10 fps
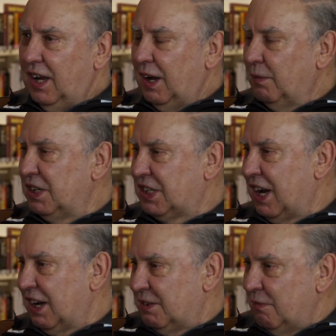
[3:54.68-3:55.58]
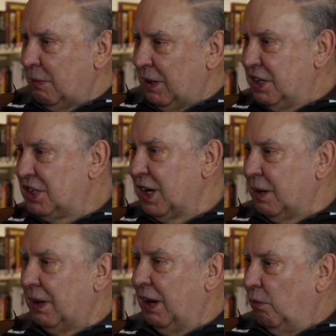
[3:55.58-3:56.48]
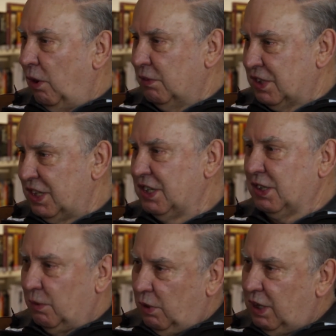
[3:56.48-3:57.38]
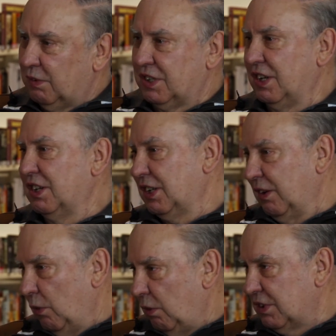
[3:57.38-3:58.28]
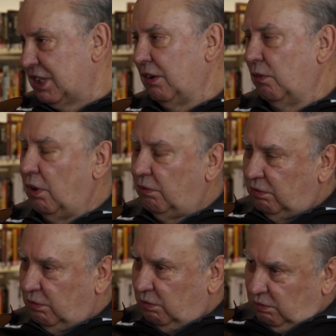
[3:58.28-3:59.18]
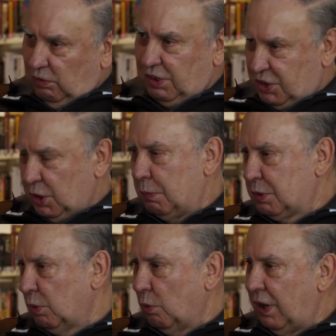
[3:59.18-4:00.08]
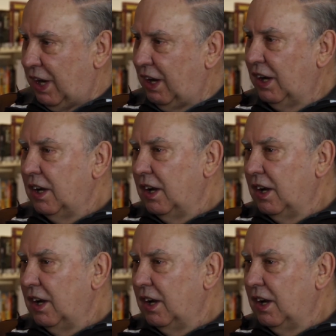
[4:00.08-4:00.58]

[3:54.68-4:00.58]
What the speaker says: and we started reminiscing about what was this and where was this and what was that, what shops were where.